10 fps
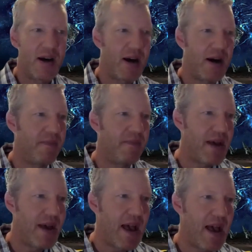
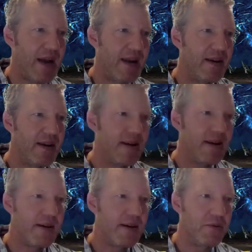at
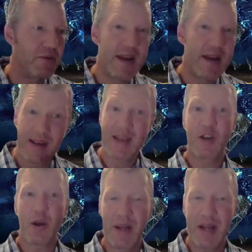an
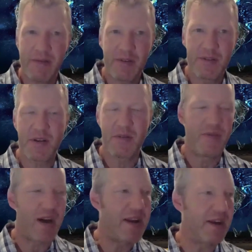economic level, so
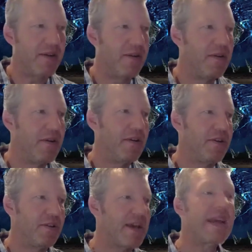providing,
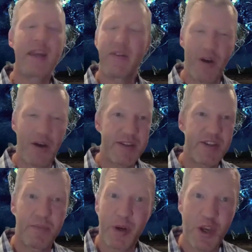taking
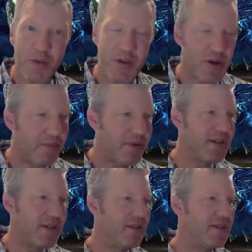advantage of procurement
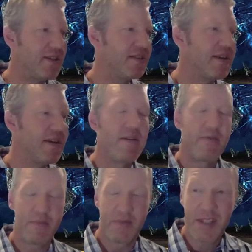opportunities
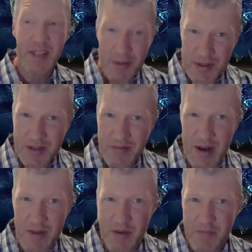from a skills
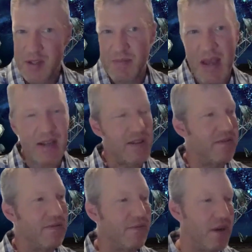development
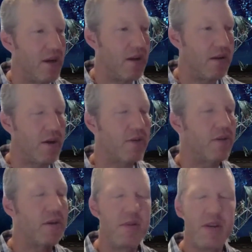perspective, where
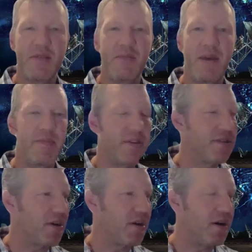local community
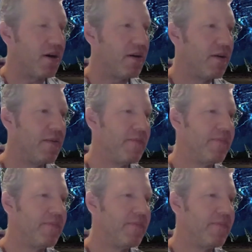members are